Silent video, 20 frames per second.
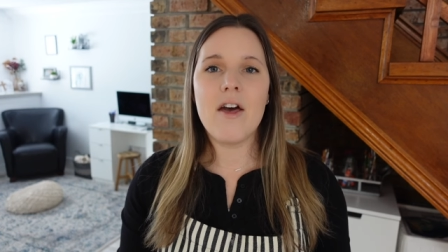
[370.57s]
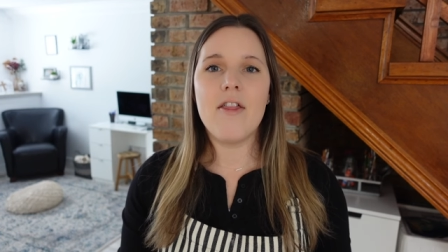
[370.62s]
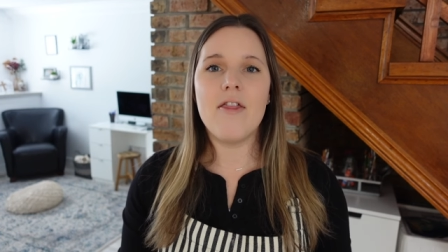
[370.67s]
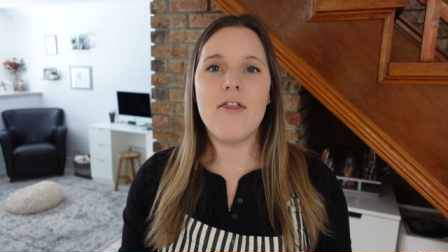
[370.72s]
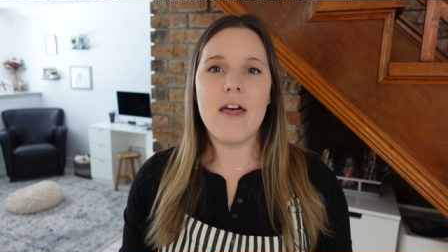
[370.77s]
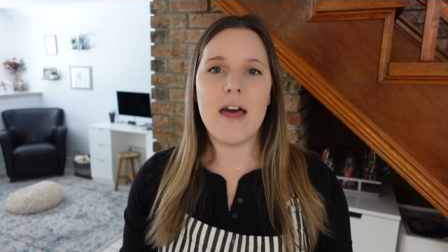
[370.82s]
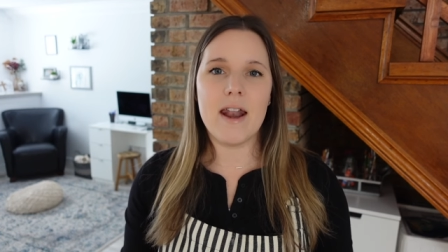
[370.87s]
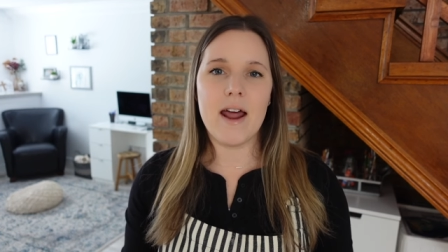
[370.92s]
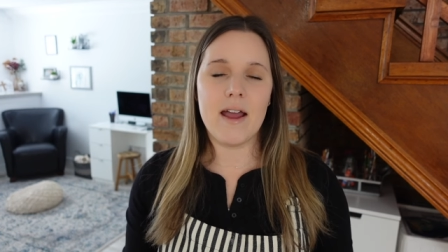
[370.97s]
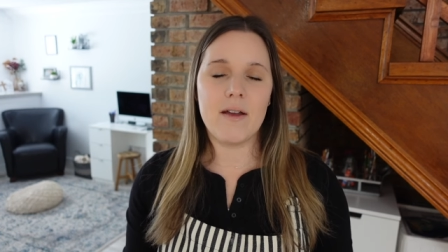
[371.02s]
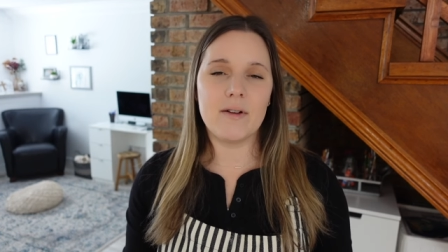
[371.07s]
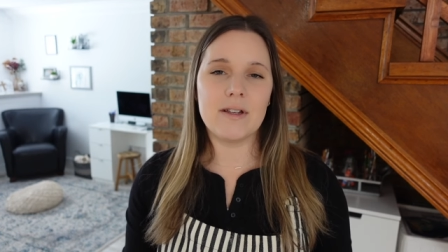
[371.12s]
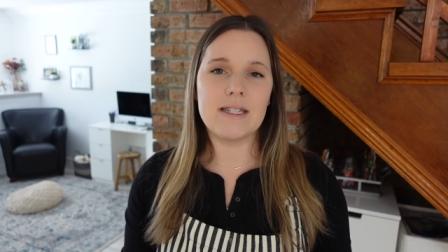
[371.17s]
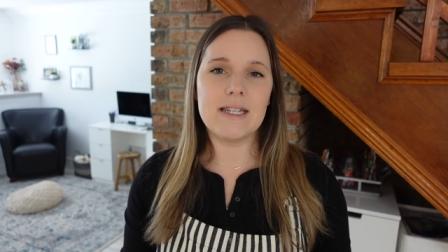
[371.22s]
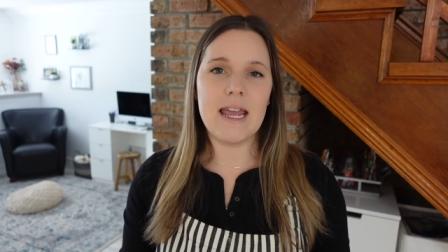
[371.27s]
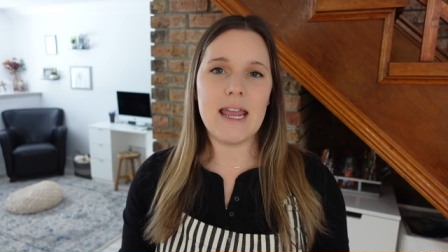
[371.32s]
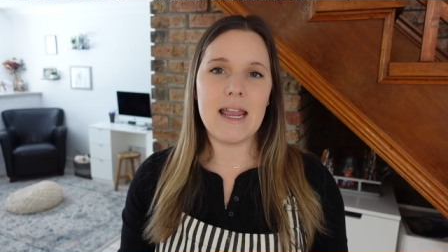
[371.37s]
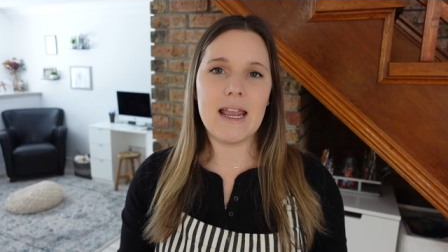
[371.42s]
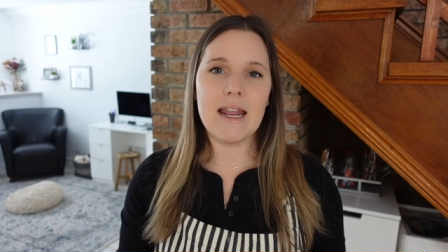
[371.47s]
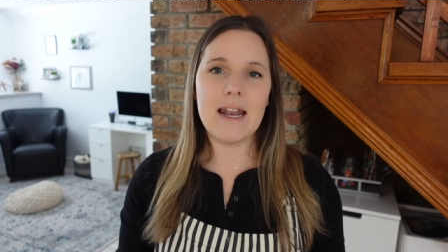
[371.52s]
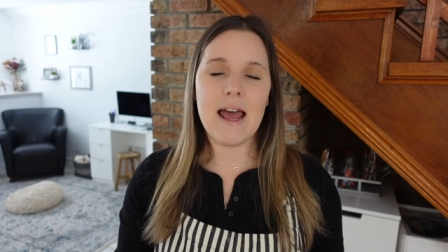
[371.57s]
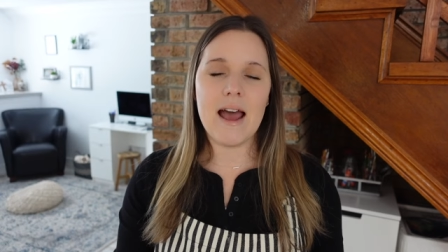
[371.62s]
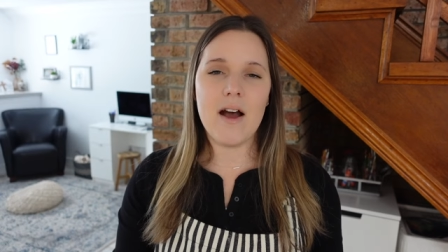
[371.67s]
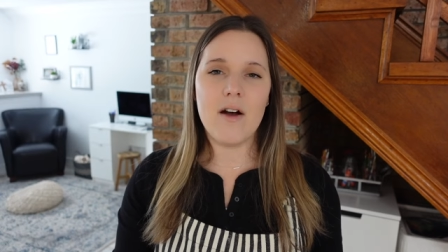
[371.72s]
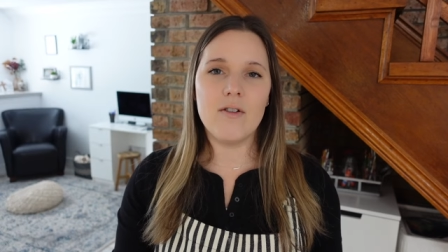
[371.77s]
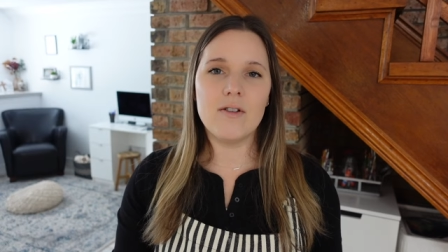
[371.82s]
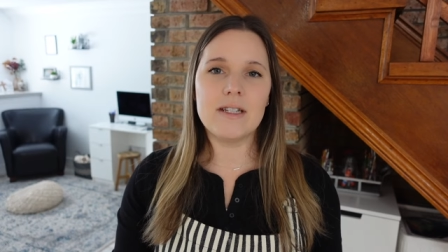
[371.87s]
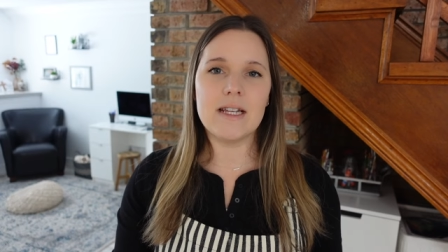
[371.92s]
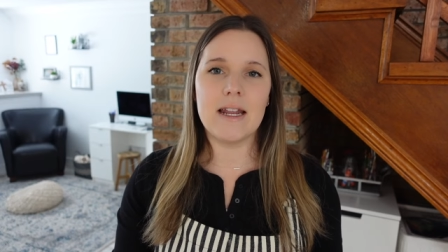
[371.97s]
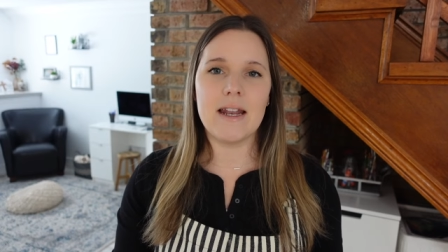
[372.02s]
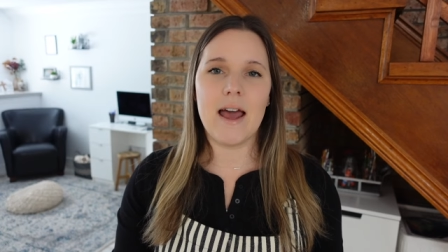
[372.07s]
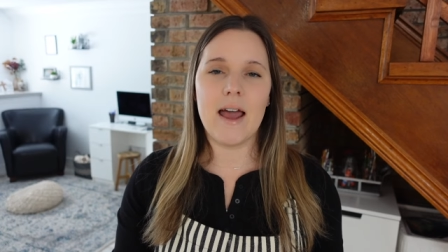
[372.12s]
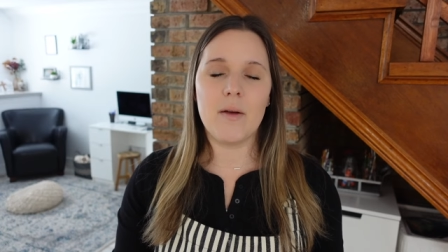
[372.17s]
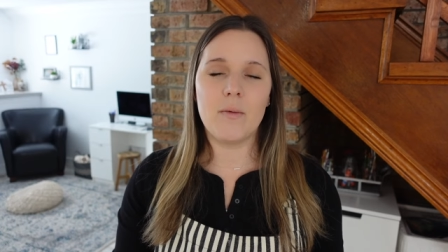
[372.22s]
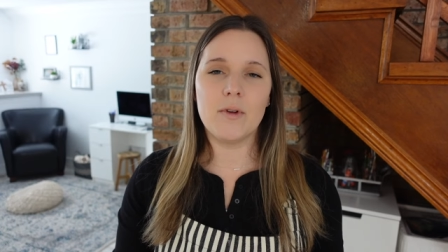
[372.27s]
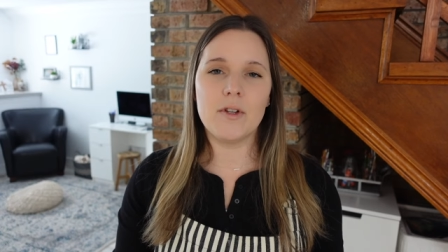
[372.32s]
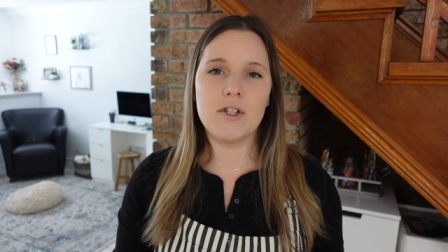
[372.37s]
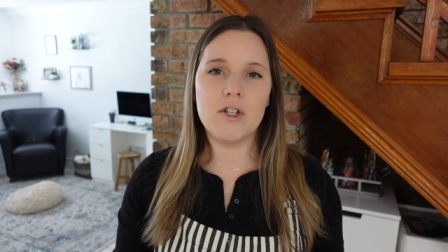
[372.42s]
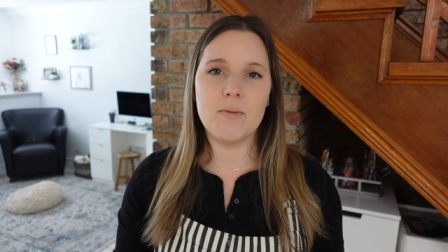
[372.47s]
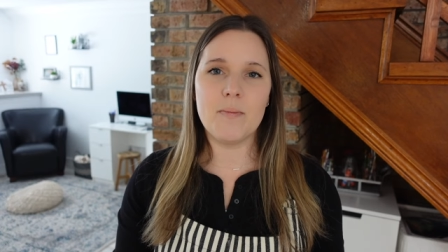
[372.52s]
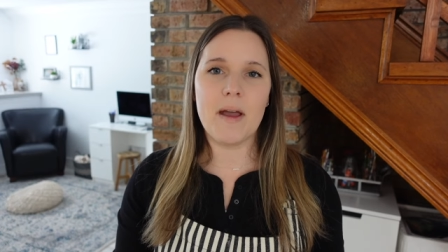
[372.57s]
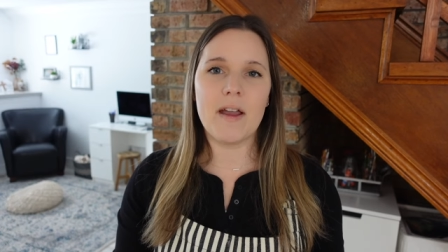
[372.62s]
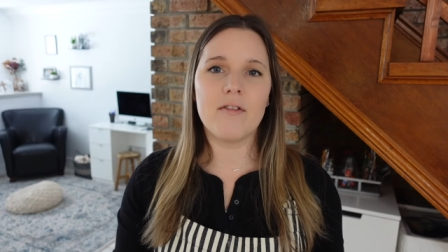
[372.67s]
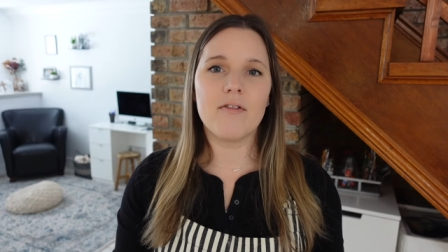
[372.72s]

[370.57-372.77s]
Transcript: Then I will take it out and I will do my